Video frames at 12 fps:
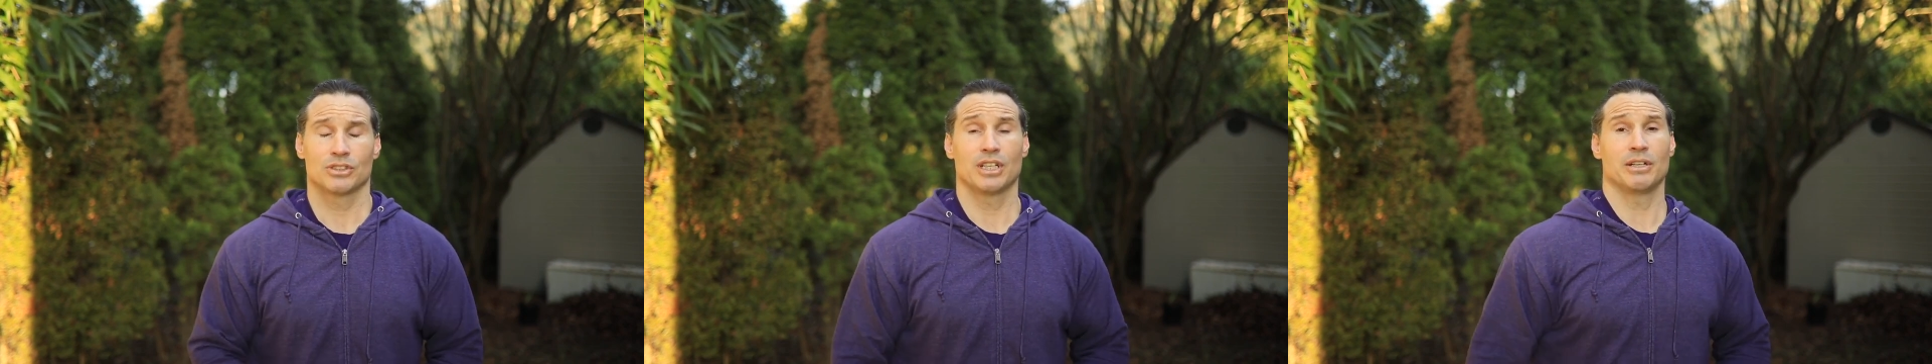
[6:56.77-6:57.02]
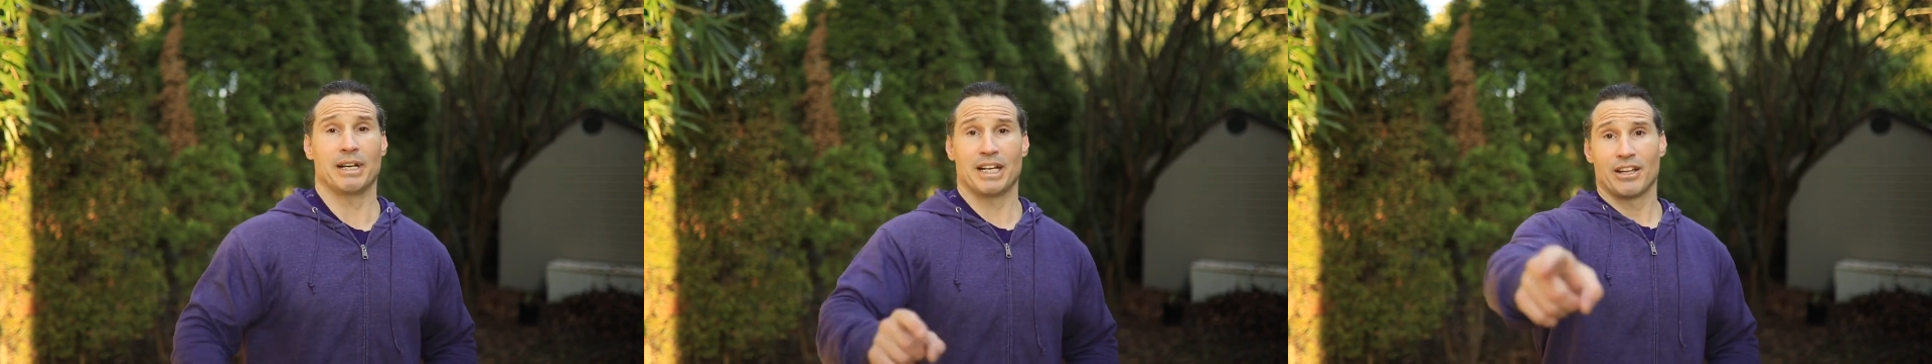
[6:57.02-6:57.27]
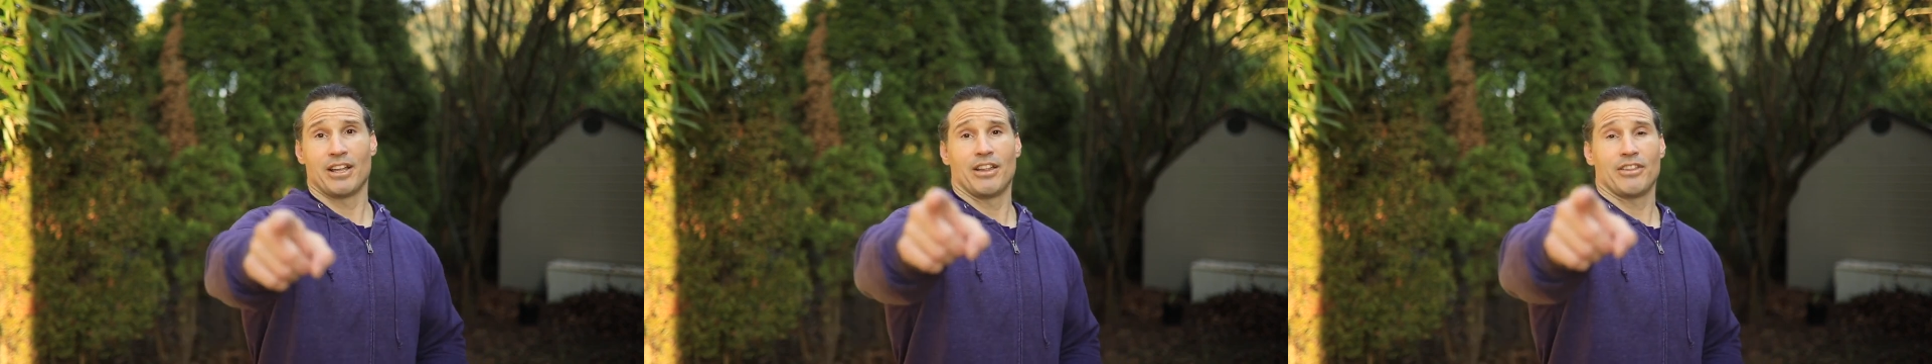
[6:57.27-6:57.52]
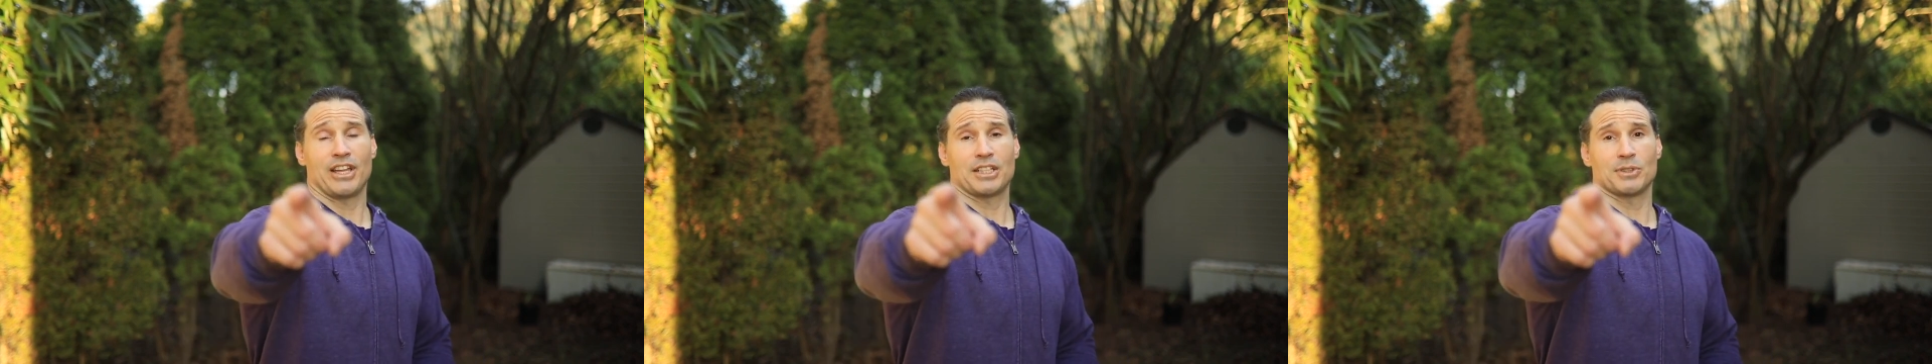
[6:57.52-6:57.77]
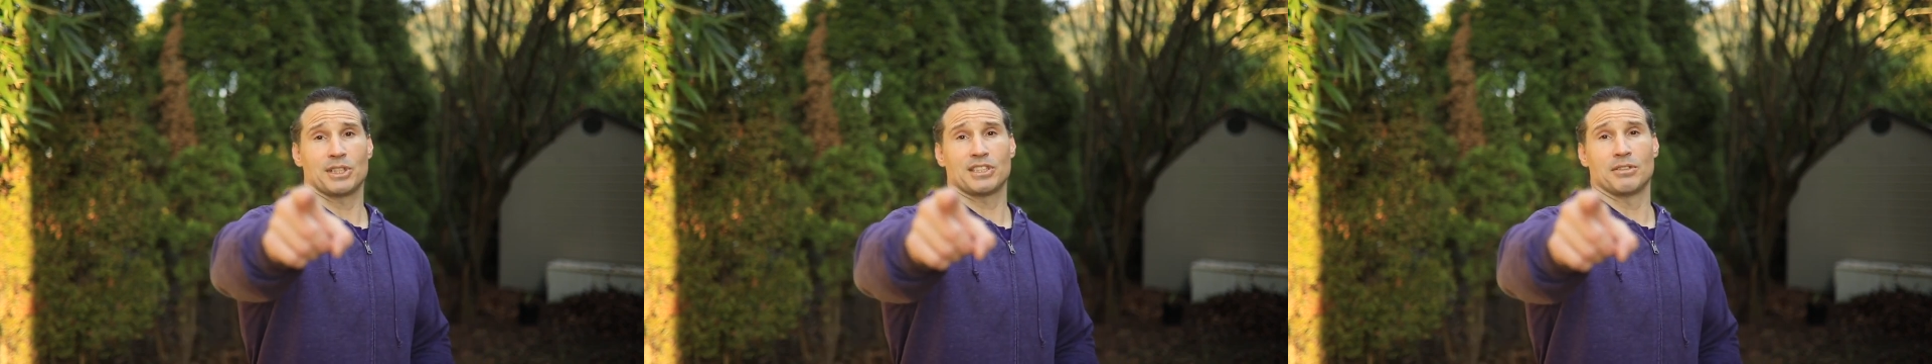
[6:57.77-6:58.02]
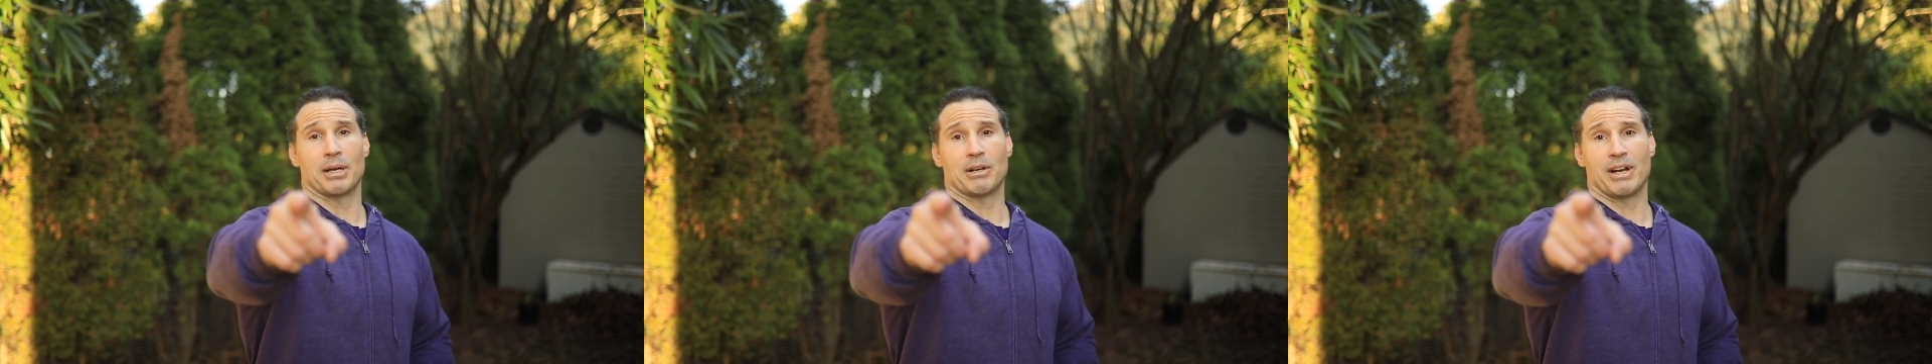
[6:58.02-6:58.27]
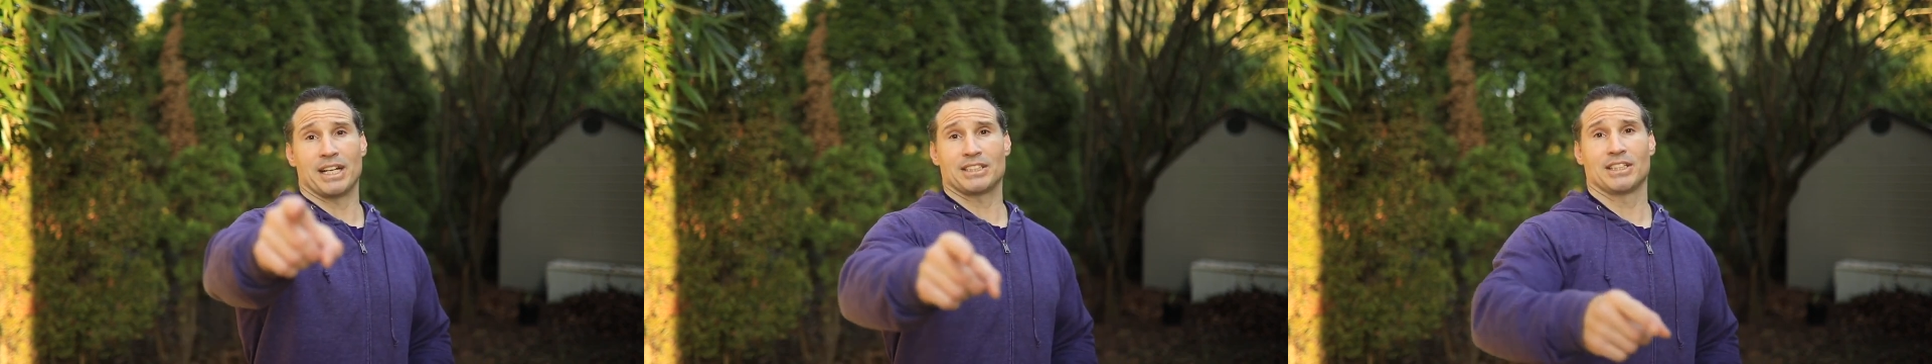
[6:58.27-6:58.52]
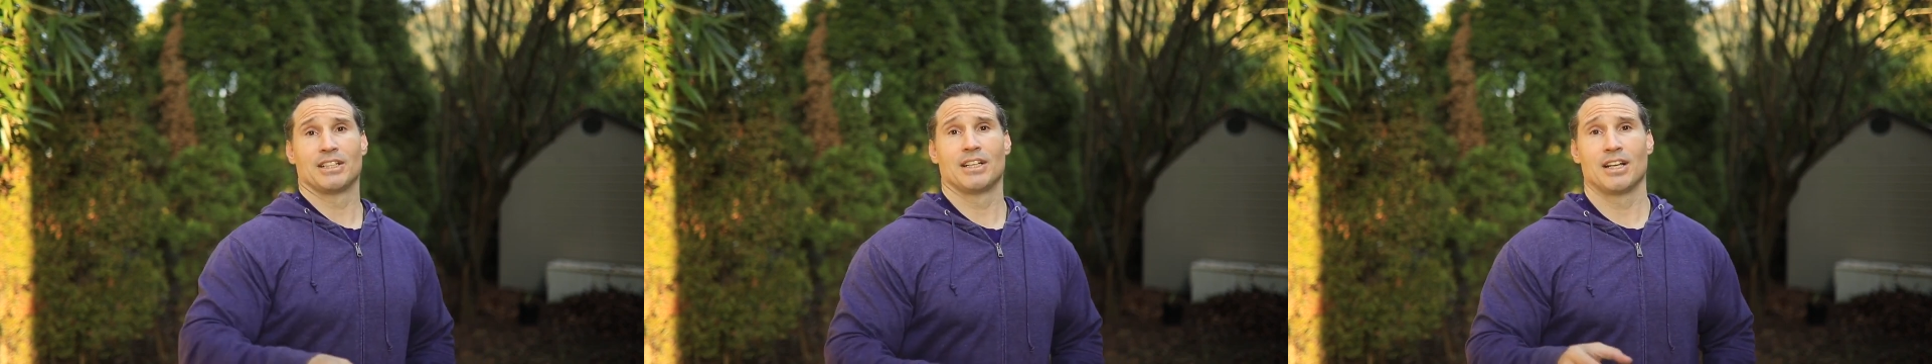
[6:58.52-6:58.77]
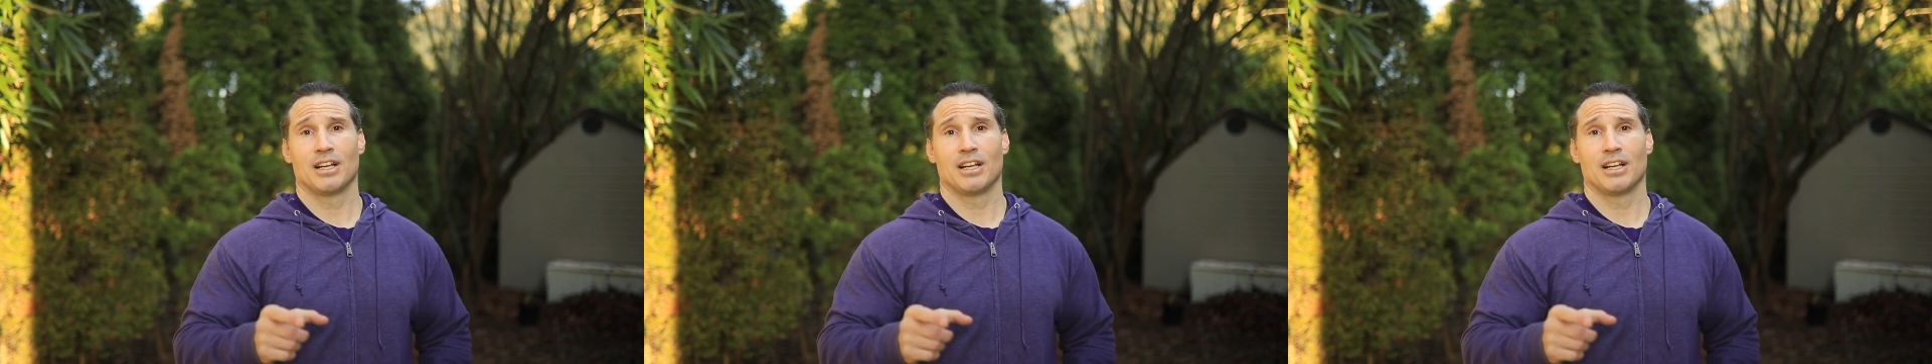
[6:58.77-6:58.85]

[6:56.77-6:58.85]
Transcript: So anyway, thanks for listening to my rant.